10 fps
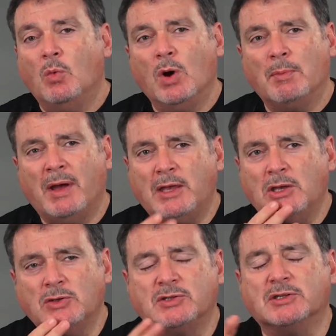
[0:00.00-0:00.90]
Where might you
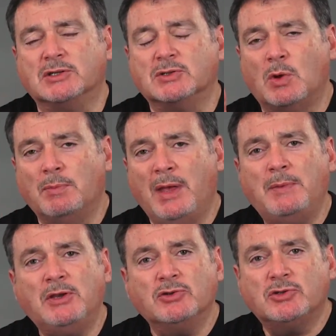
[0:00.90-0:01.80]
use this? Well,
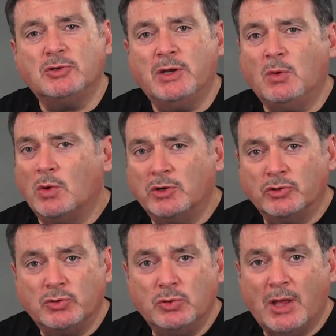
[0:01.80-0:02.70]
maybe you're doing 1 or
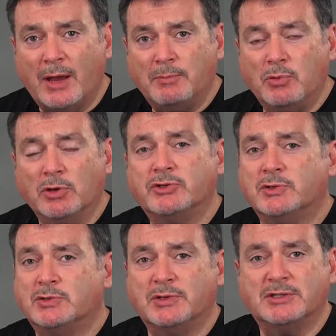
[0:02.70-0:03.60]
2 light
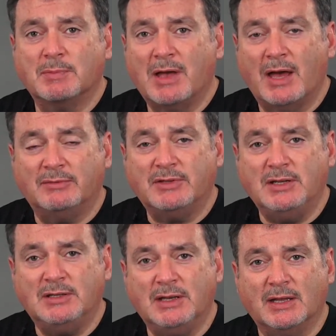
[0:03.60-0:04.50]
portraits with some kind of
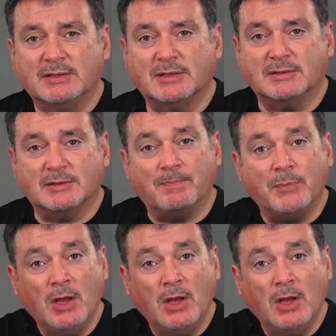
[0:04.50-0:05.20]
TTL system,